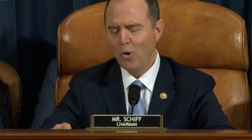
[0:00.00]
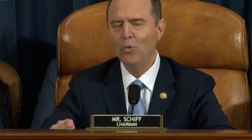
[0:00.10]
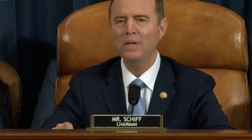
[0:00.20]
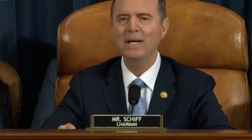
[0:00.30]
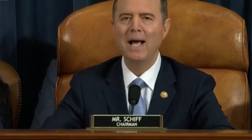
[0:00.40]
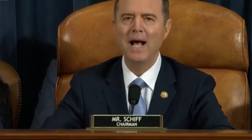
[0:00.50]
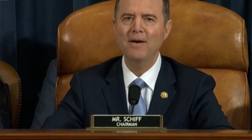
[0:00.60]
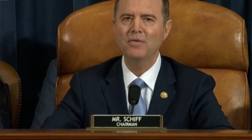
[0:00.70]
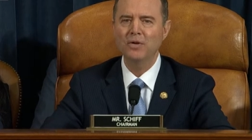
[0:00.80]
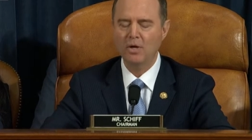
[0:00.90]
only
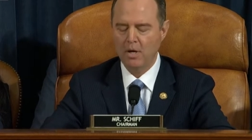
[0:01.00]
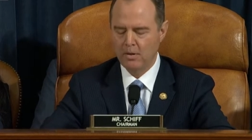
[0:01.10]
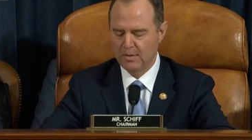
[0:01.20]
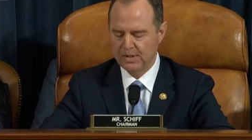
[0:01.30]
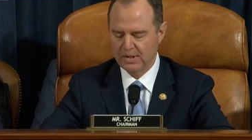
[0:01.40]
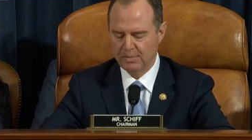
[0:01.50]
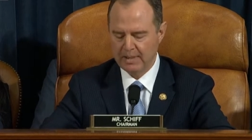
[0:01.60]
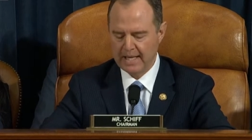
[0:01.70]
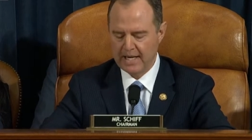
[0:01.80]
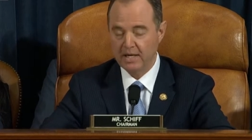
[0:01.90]
after Congress
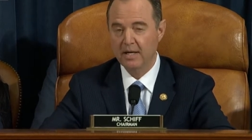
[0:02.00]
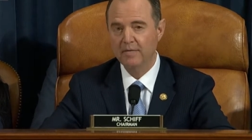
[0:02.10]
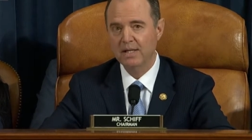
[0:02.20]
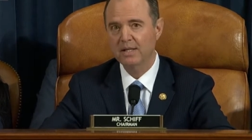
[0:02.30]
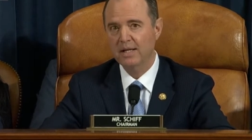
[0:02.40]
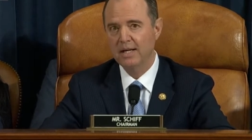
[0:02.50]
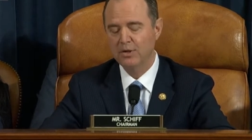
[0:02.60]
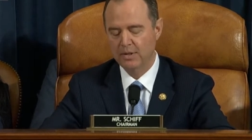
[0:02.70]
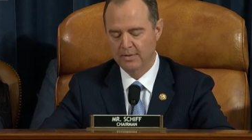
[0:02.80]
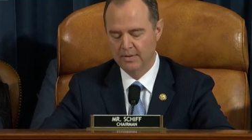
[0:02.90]
began an
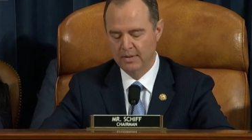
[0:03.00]
investigation,